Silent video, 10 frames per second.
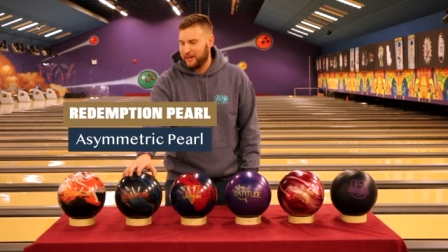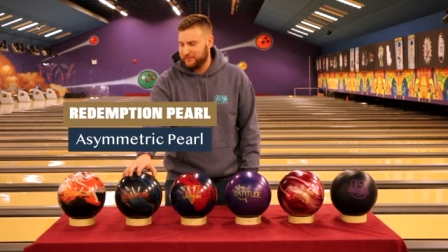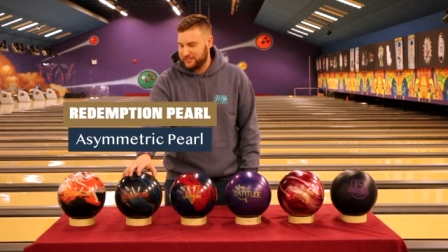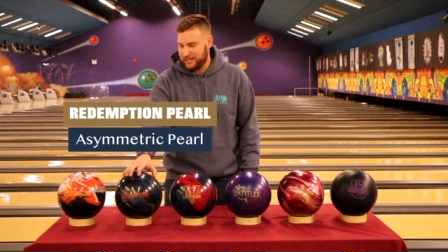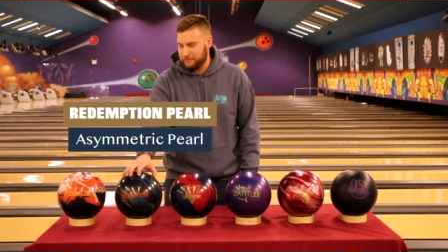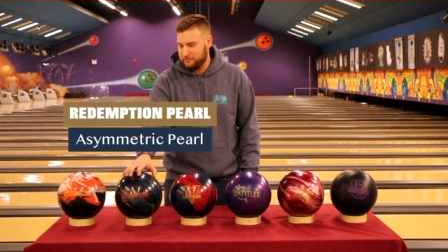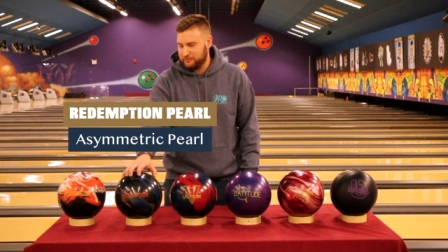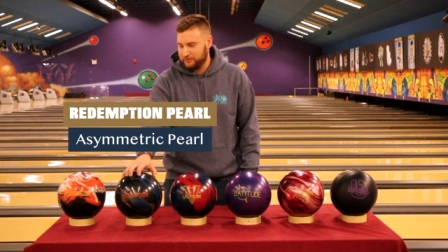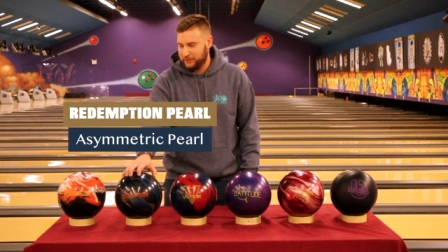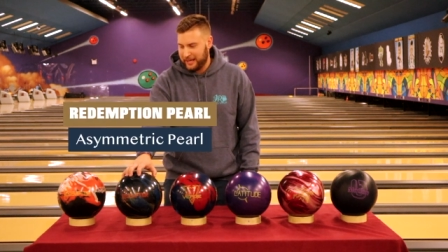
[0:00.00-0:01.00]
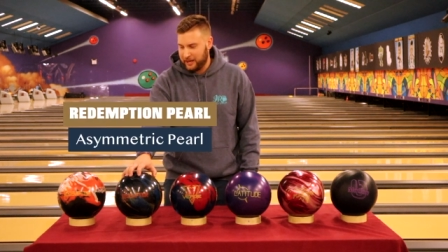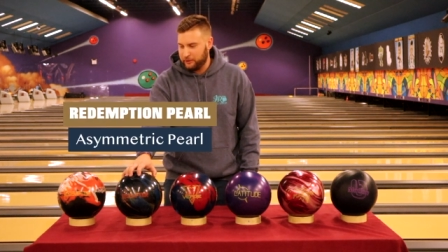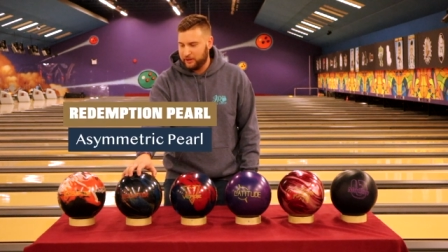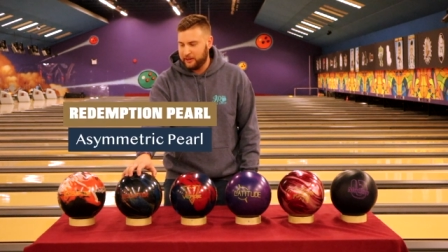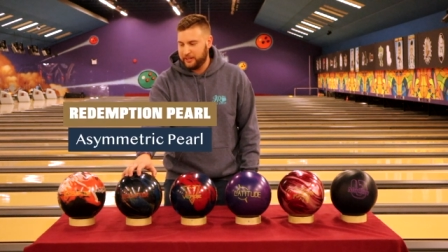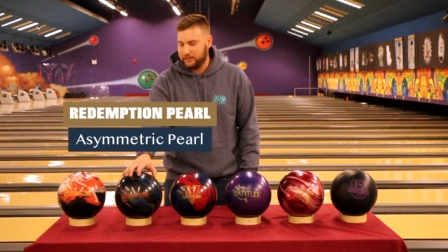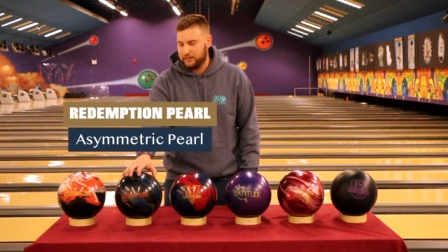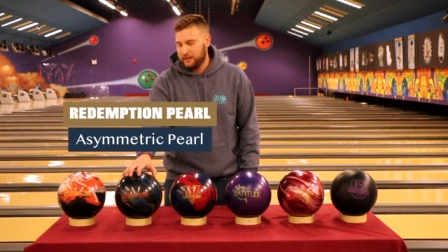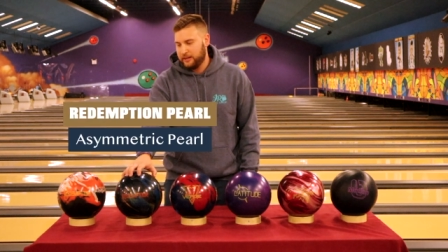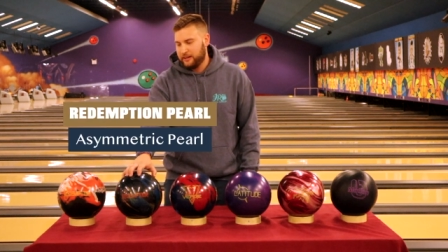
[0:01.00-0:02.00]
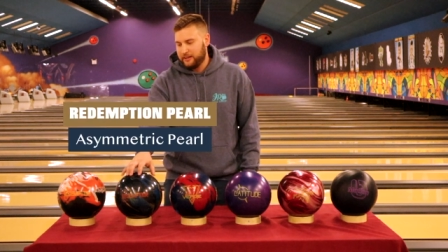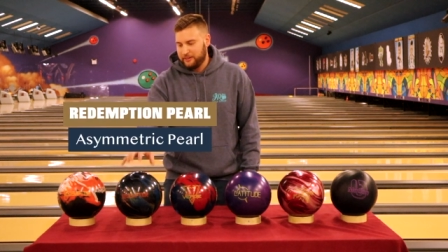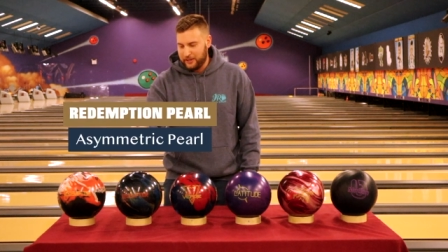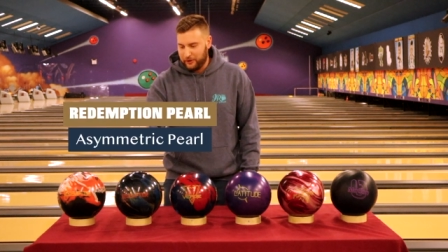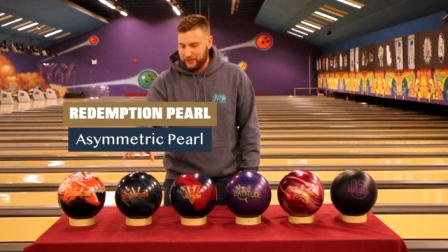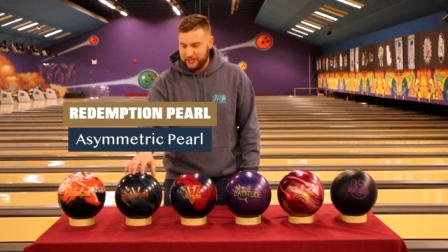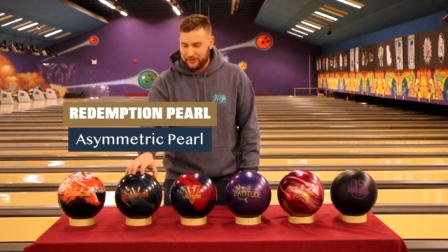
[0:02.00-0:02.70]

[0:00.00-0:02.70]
I have the same layout on it. The only